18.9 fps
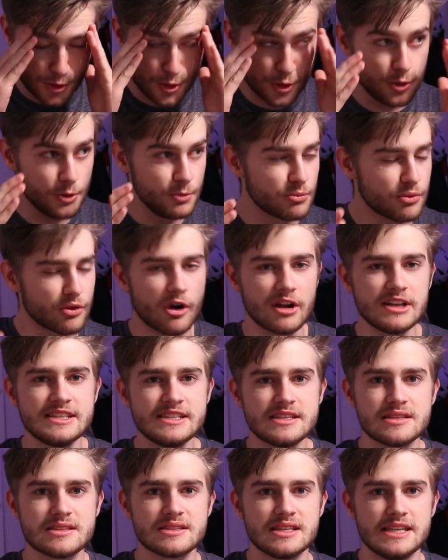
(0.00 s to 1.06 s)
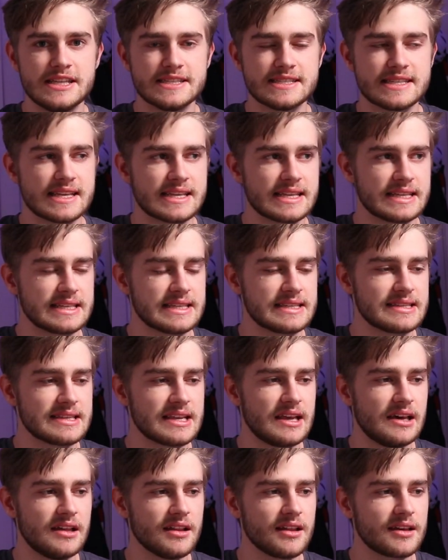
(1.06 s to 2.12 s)
who prices these things?
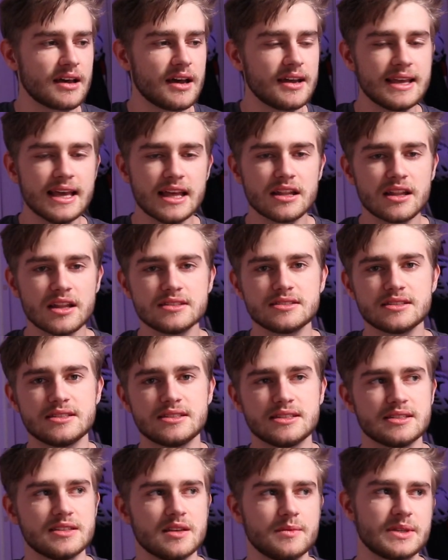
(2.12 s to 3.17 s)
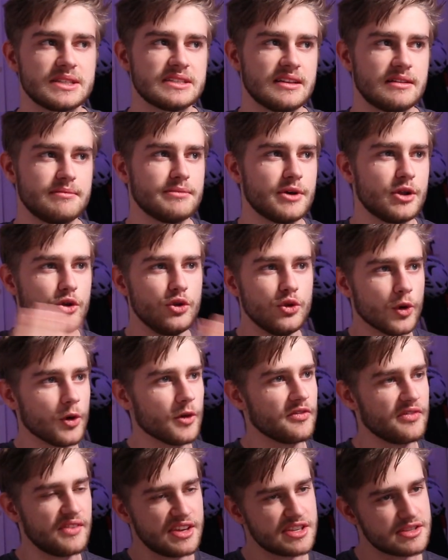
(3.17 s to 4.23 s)
Like, I get London to some extent, but
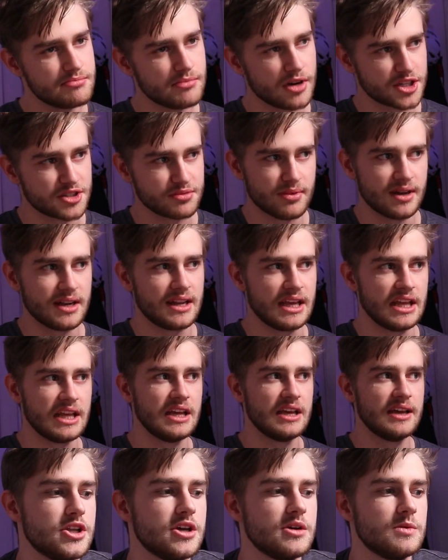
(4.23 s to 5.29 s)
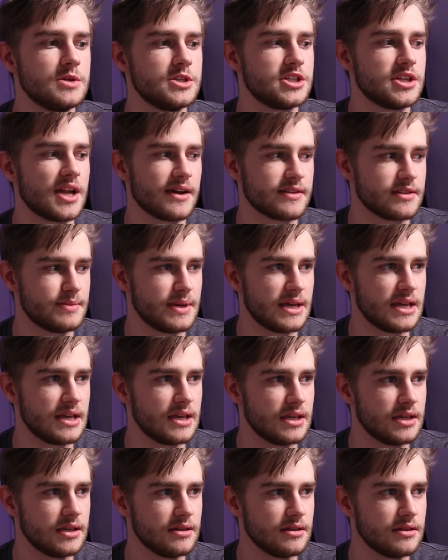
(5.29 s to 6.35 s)
not this much money. No one should have to
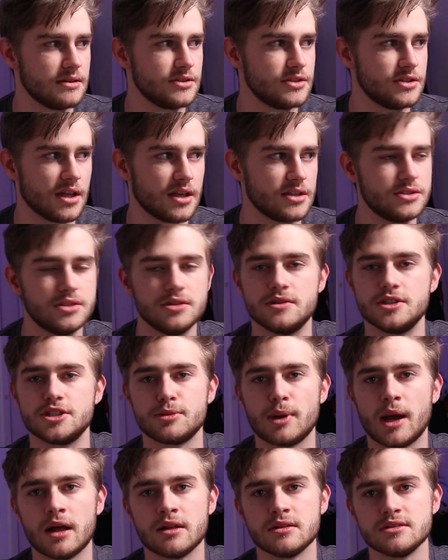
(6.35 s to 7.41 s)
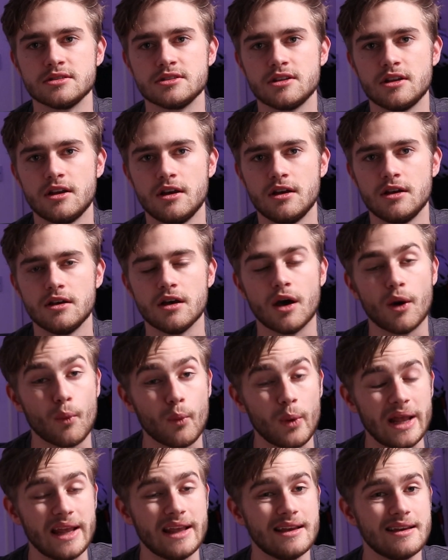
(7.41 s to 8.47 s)
pay like £200 a
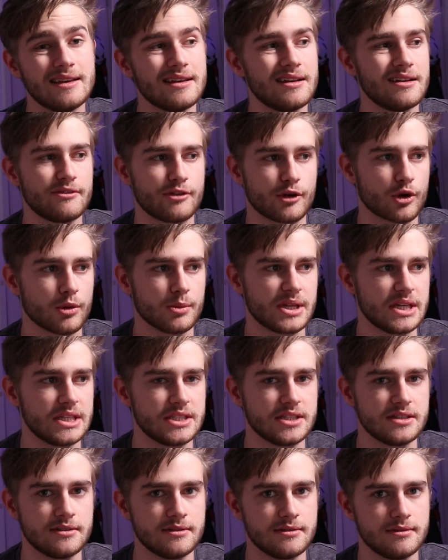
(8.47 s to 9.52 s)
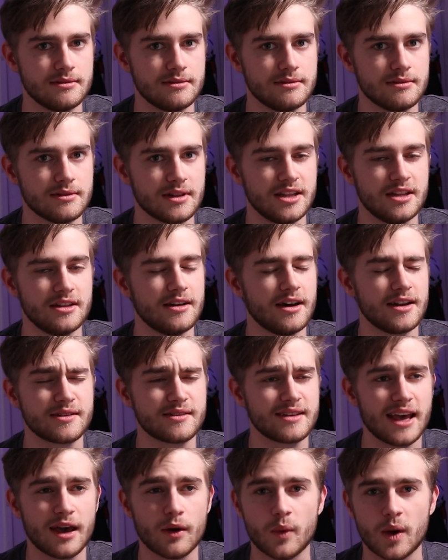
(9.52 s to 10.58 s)
week for accommodation. Like, I don't
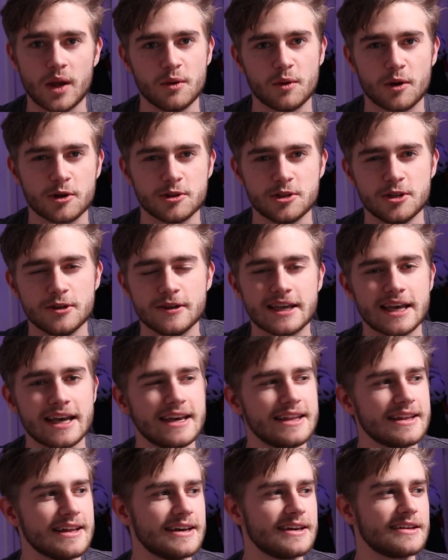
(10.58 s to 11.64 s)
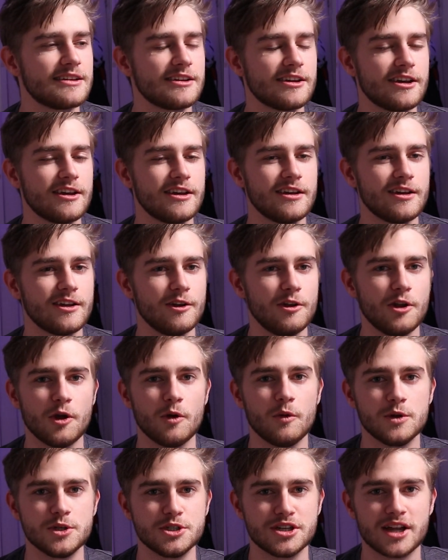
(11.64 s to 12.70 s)
care where you are in the UK, like, no
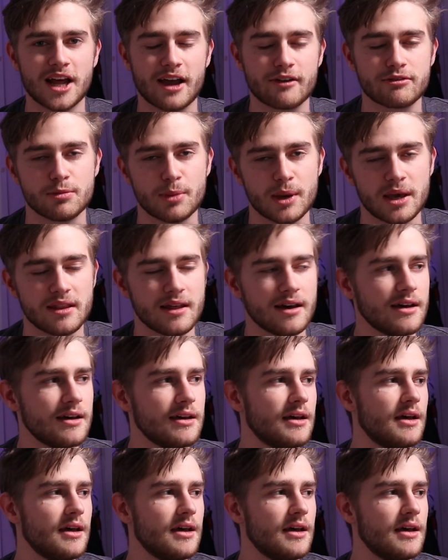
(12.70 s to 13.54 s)
one should have to pay that.